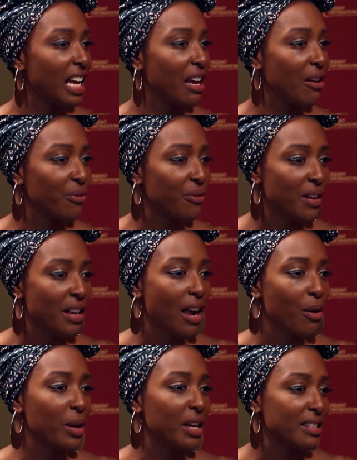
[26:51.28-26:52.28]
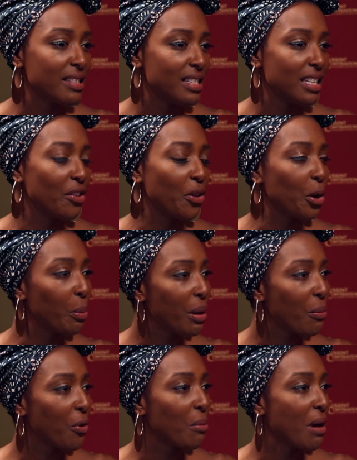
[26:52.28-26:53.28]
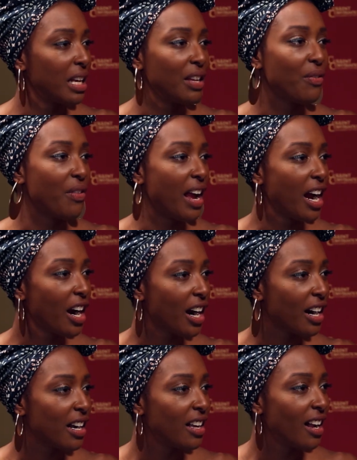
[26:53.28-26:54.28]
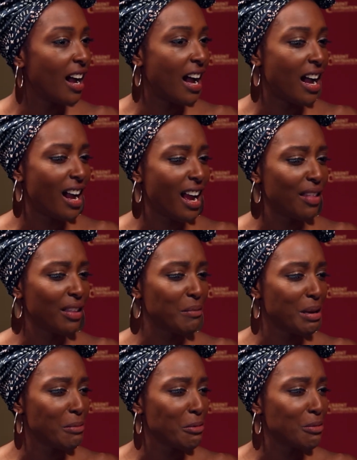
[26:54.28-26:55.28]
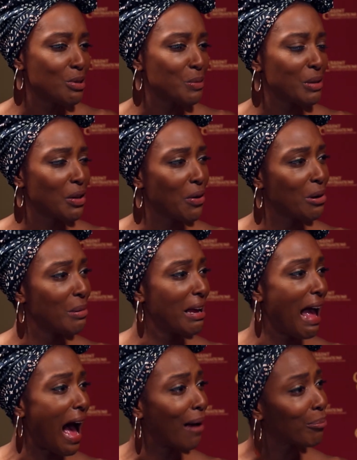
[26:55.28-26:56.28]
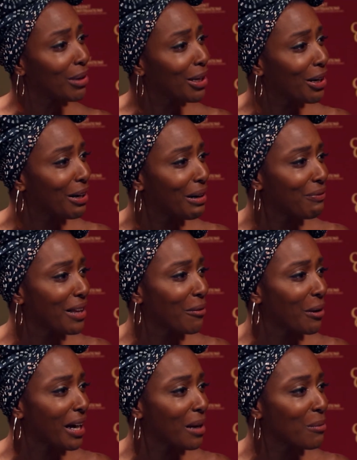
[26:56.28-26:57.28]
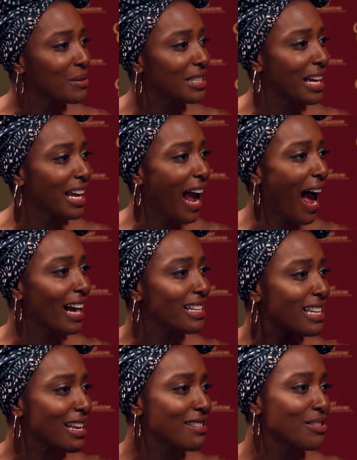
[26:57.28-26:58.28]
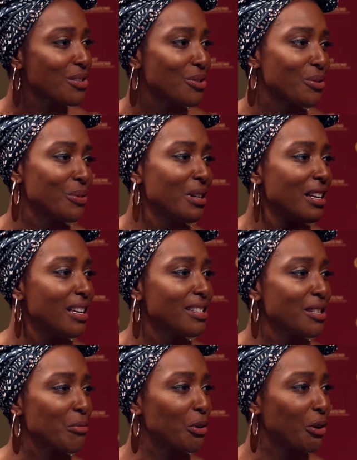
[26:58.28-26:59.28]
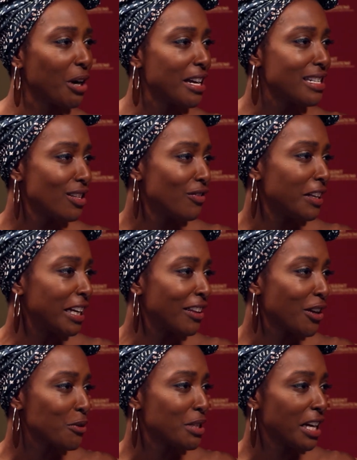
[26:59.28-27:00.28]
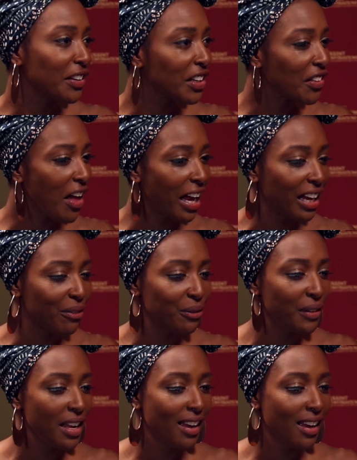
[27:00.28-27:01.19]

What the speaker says: if we could see a little bit more money there, I think people would just be a little bit happier if they were able to get access to some creativity in their daily life,